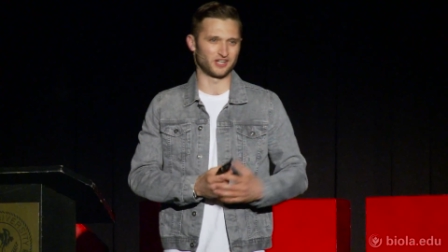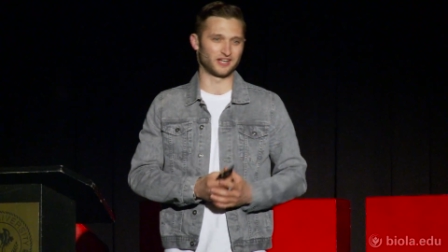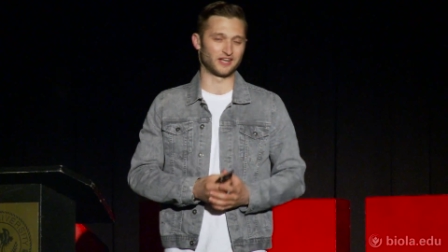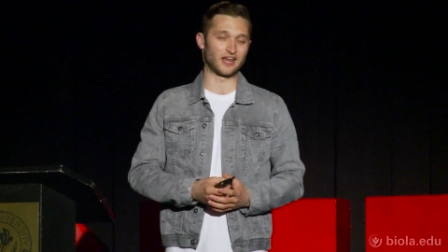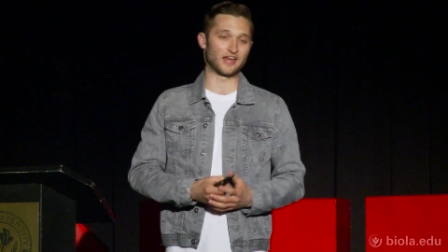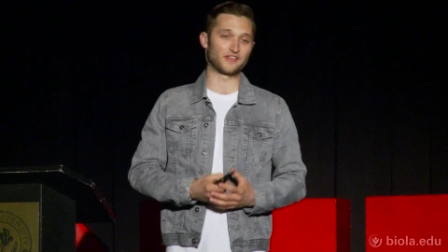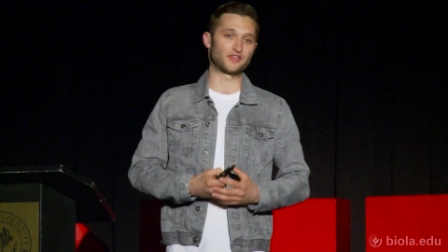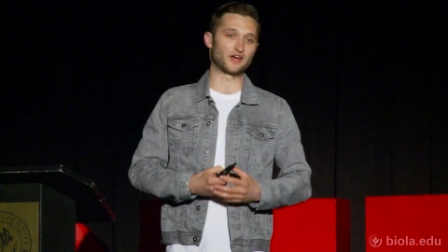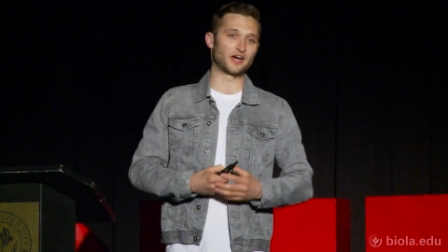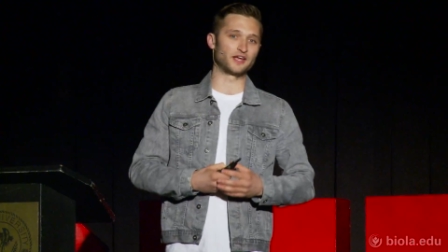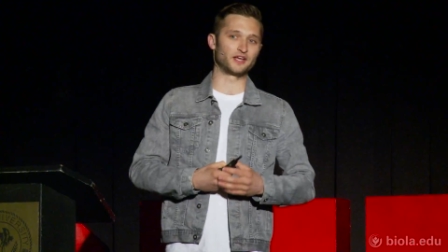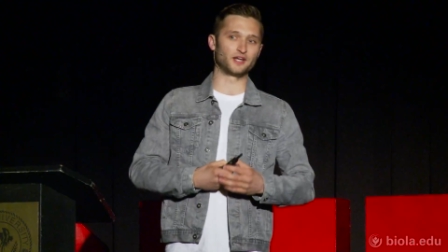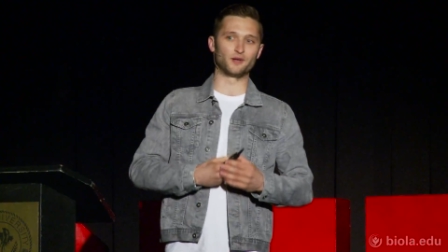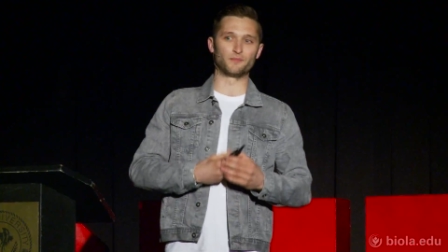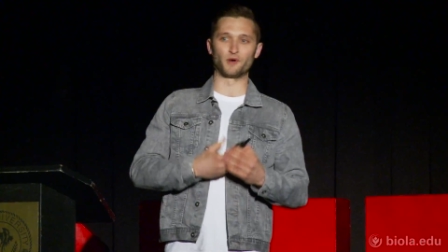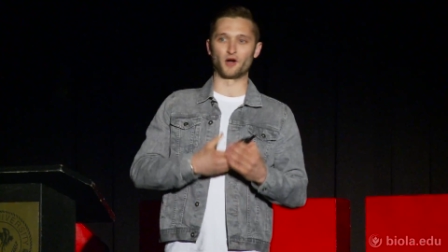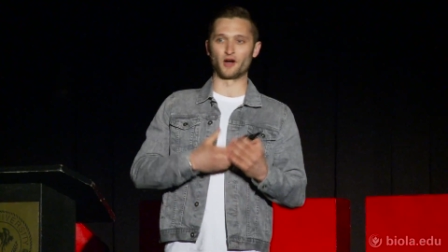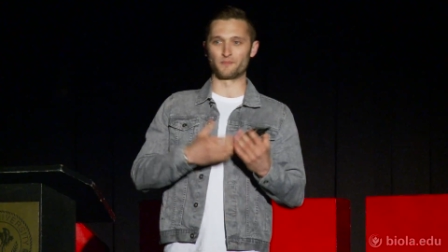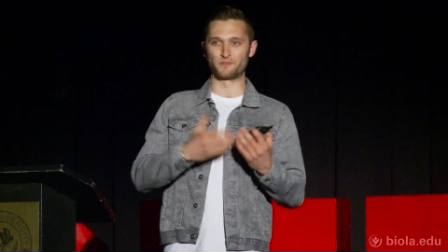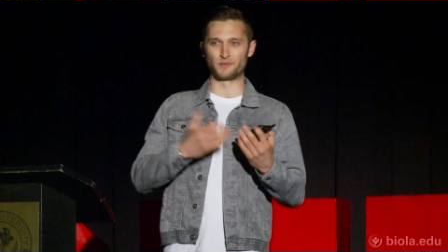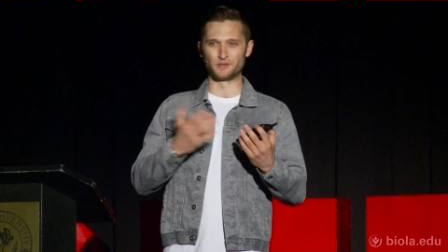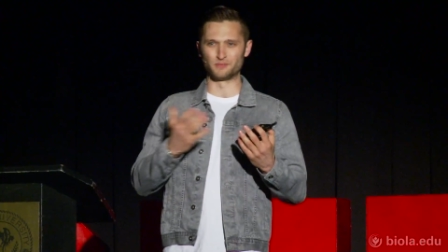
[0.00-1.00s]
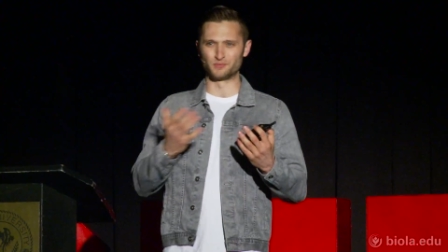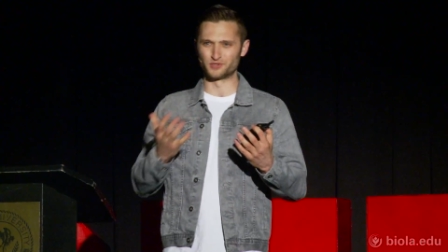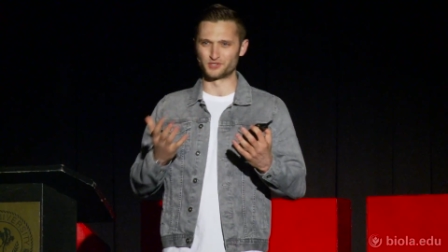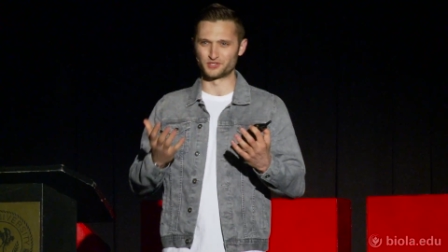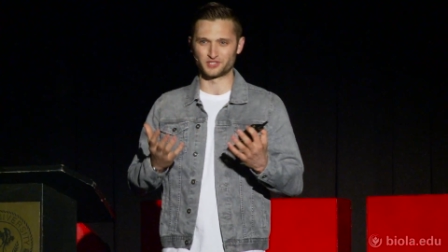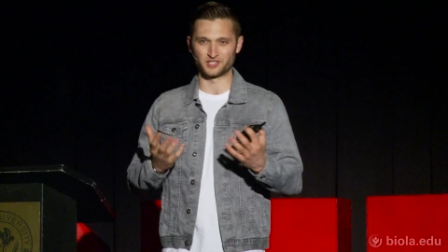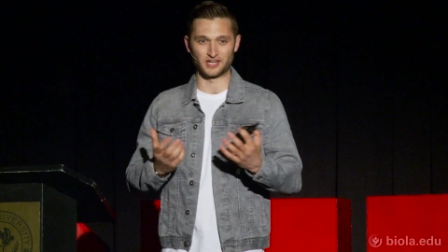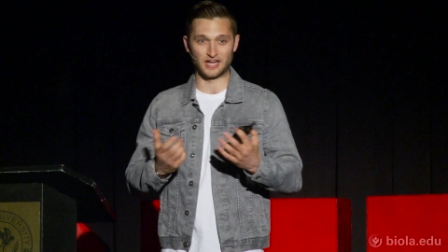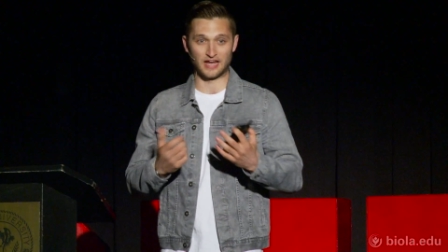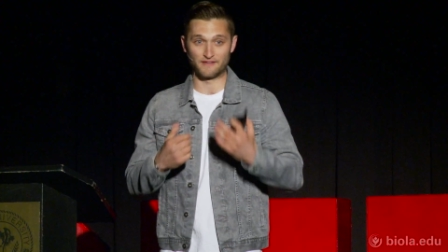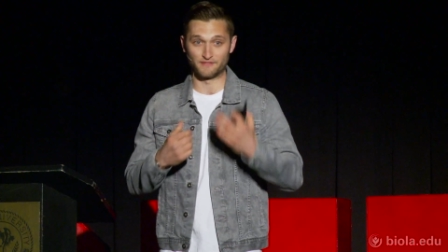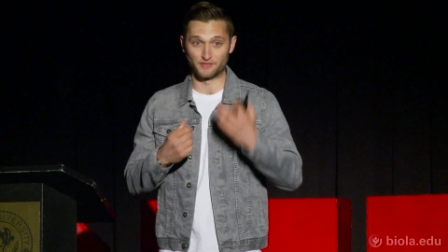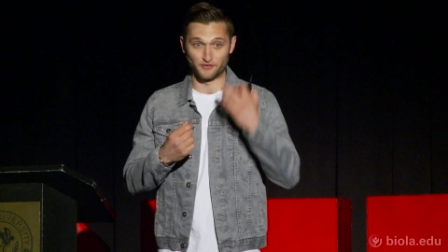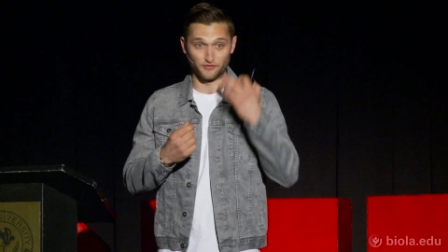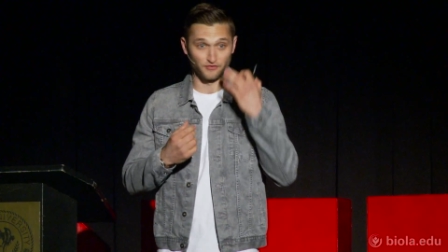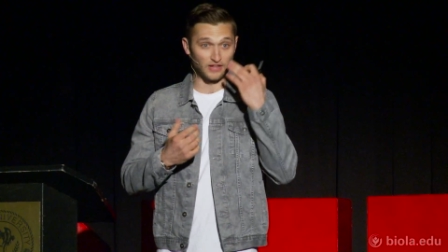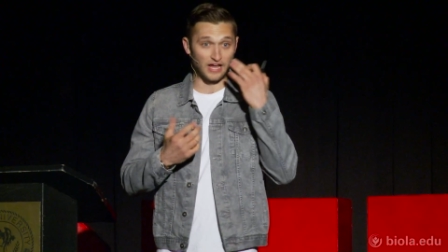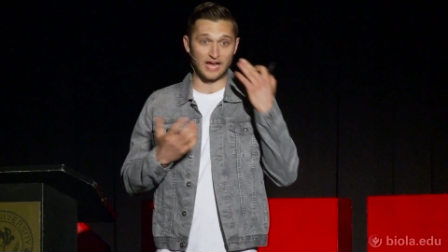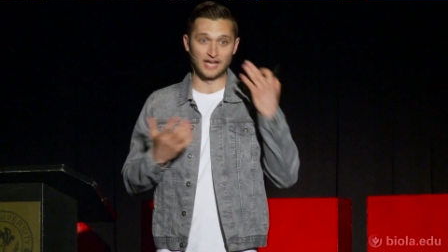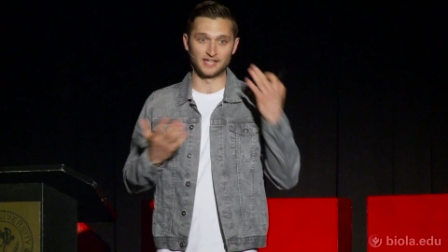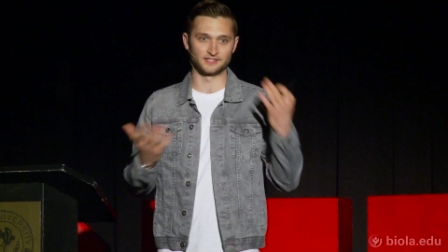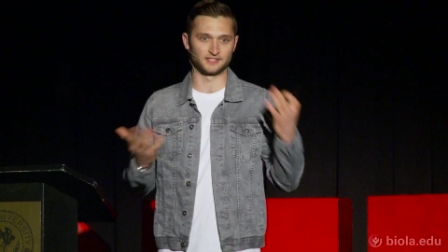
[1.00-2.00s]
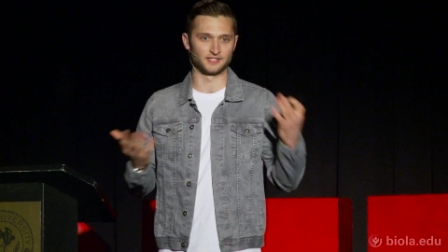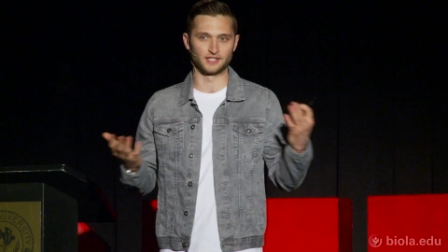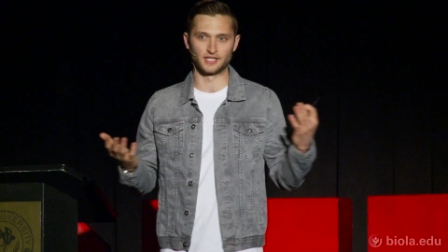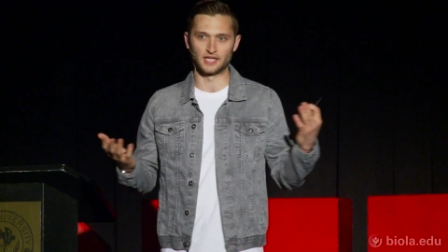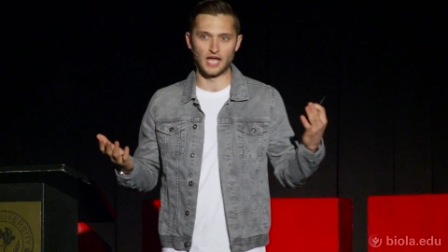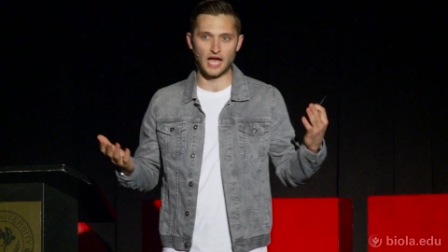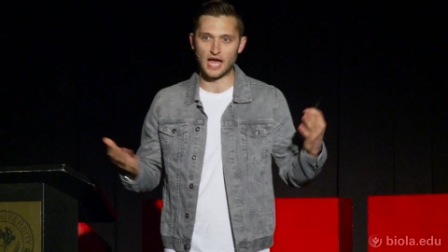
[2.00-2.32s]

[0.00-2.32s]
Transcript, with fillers: And I thought, you know, are people just going to have the flies in the